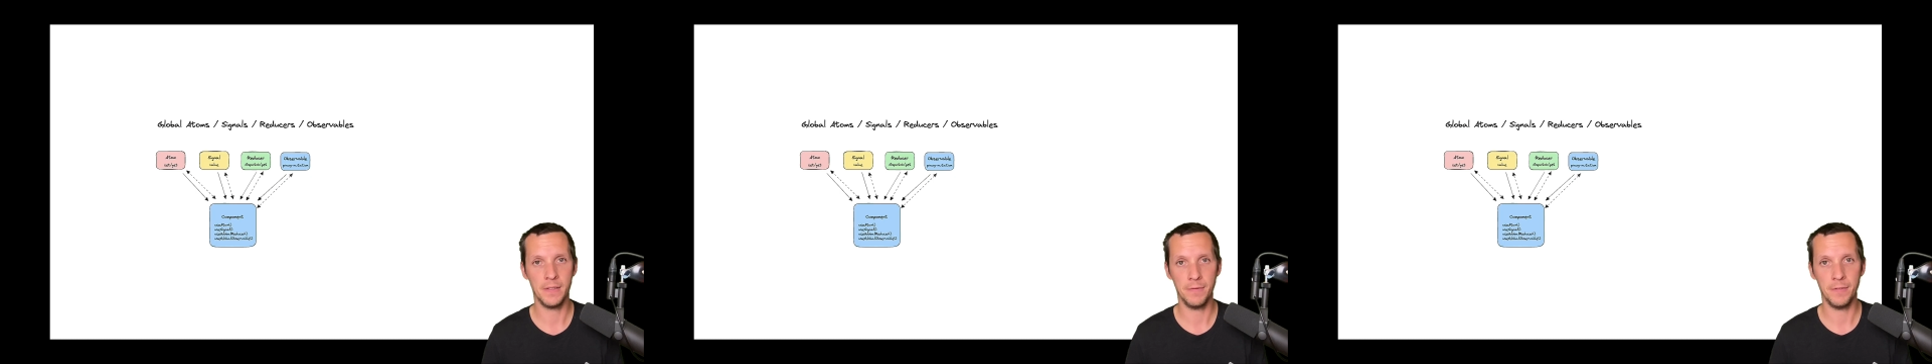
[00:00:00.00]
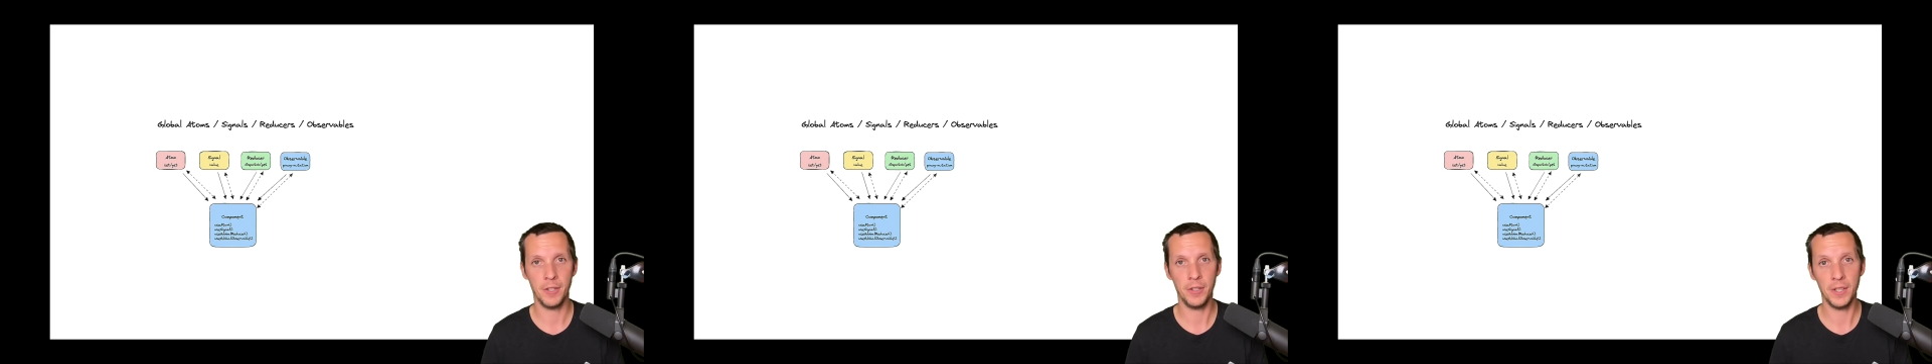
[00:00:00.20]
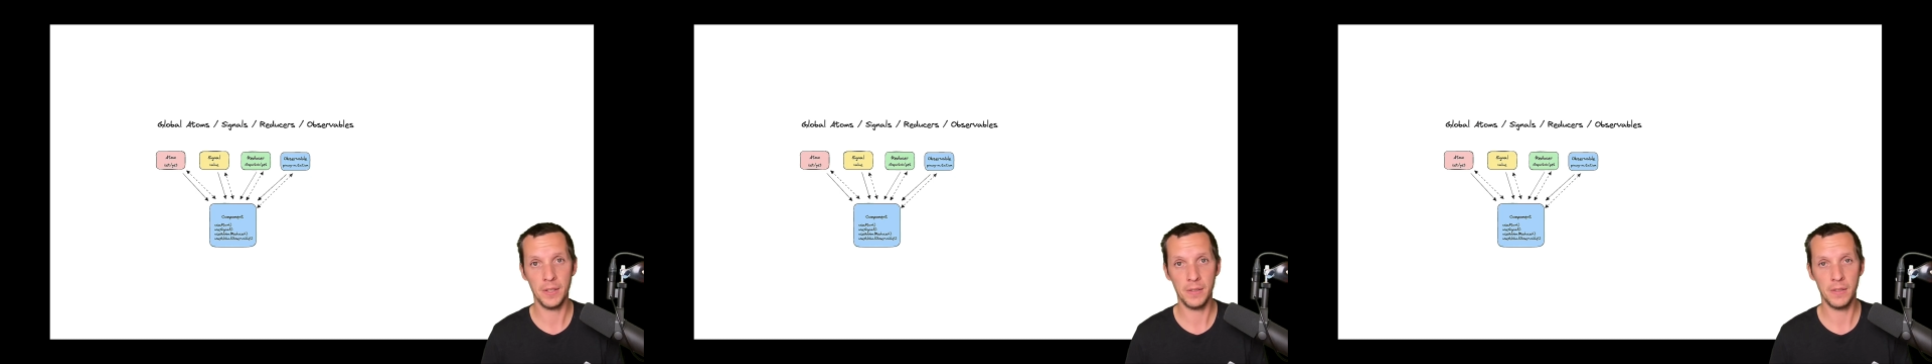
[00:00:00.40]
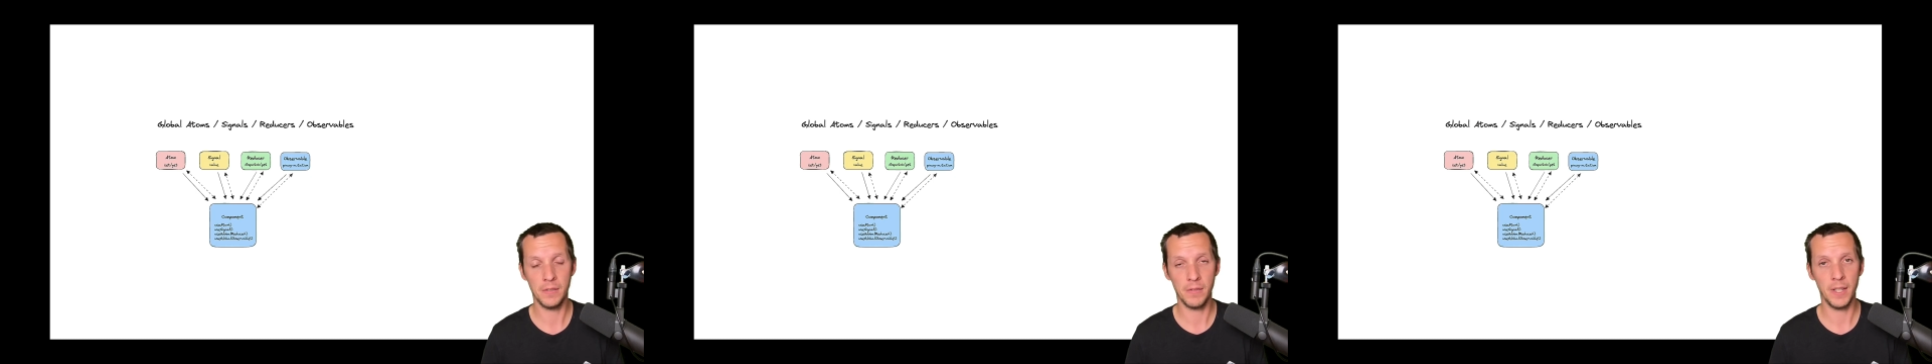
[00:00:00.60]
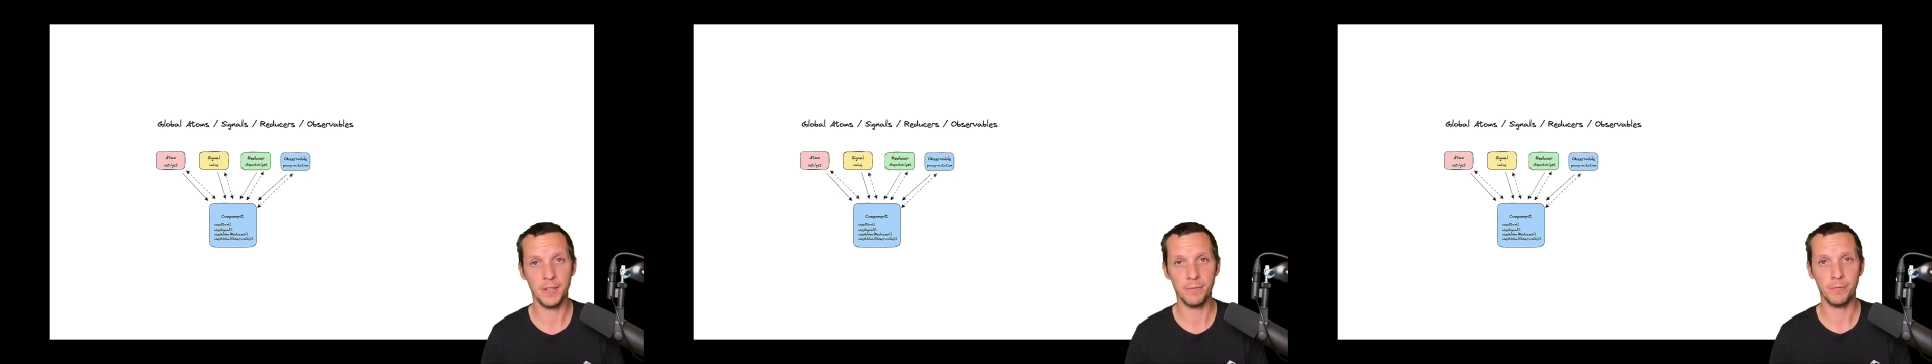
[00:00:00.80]
very
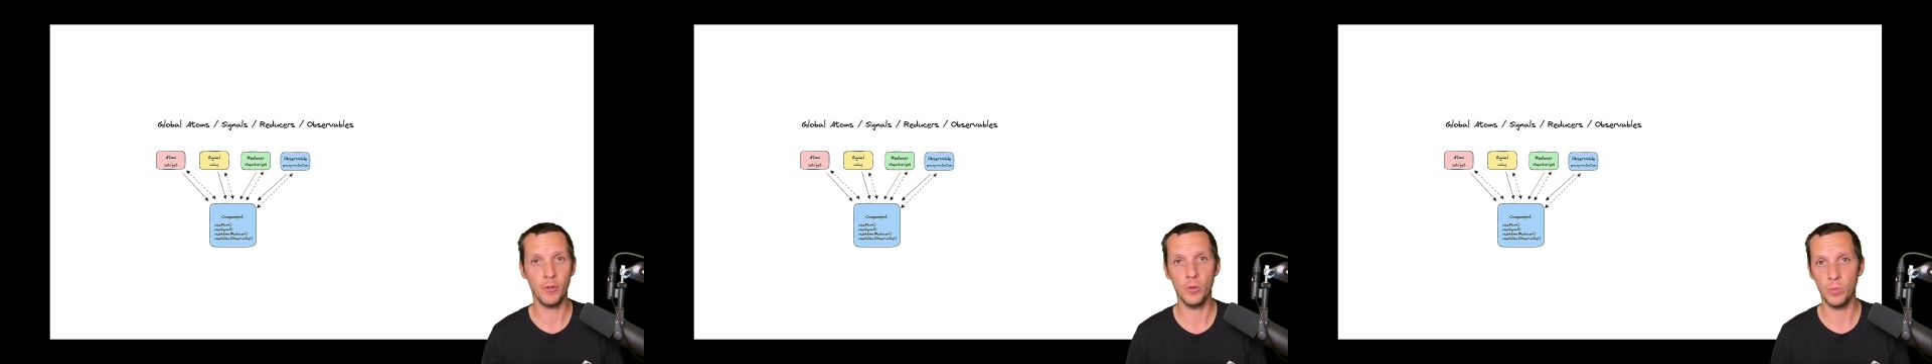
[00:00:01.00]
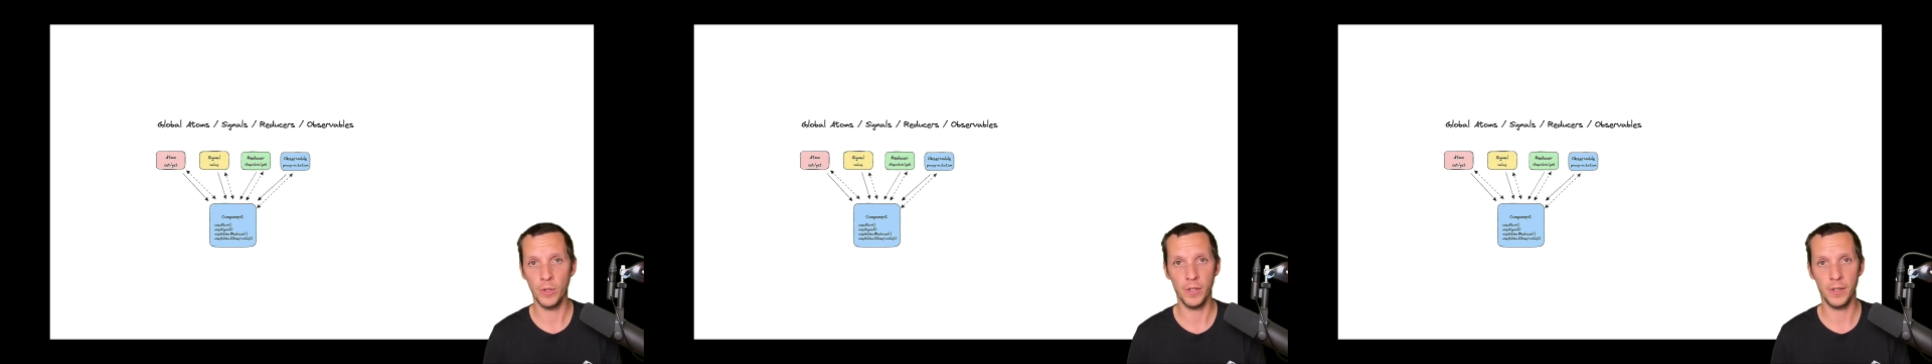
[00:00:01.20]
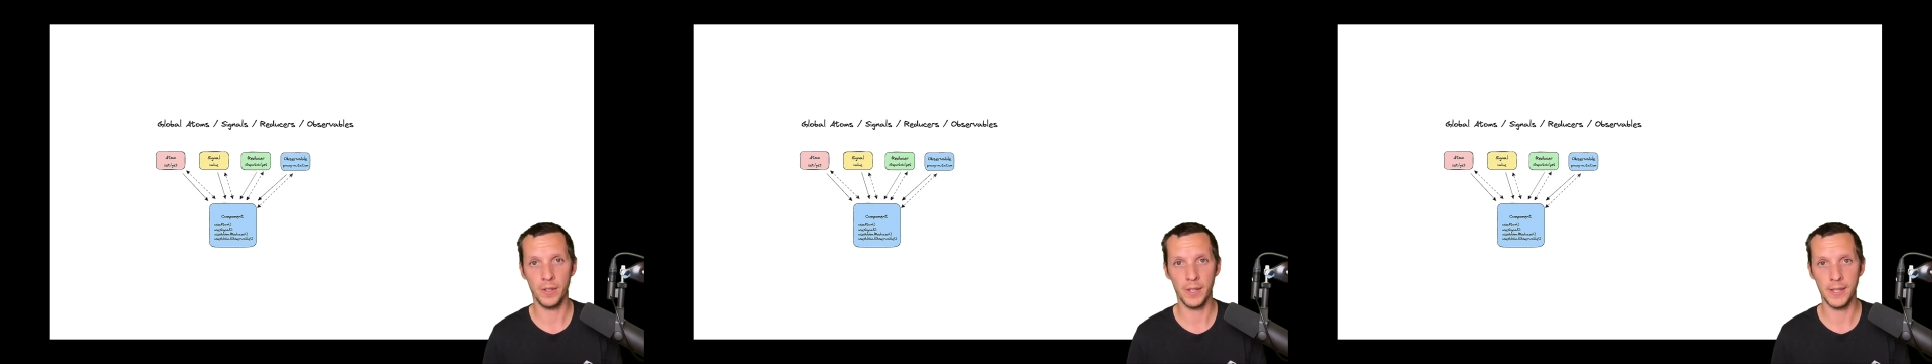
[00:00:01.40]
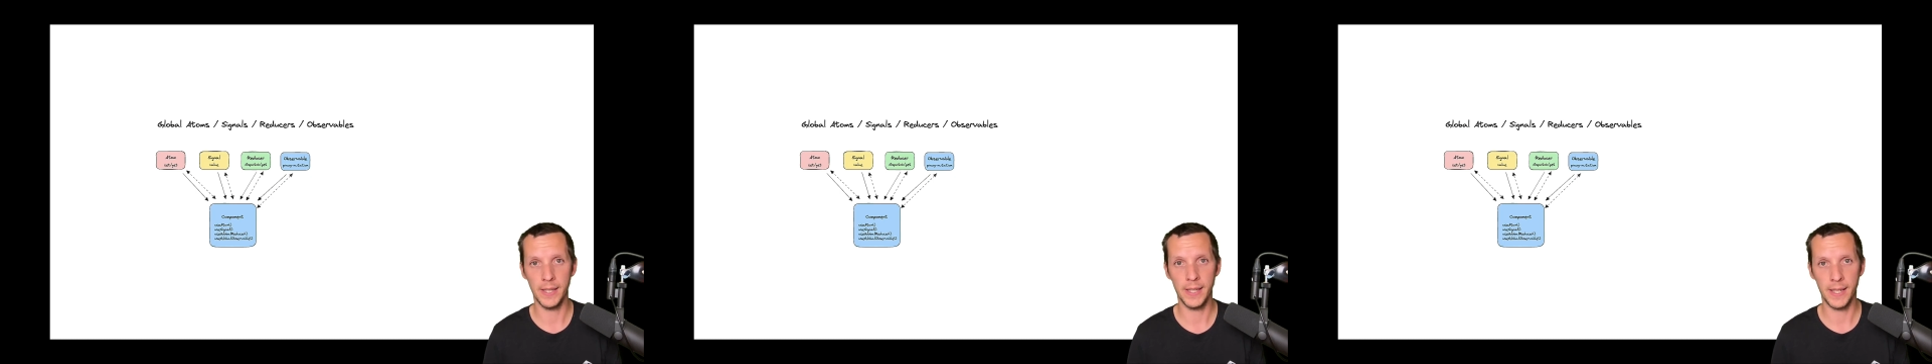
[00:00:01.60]
straightforward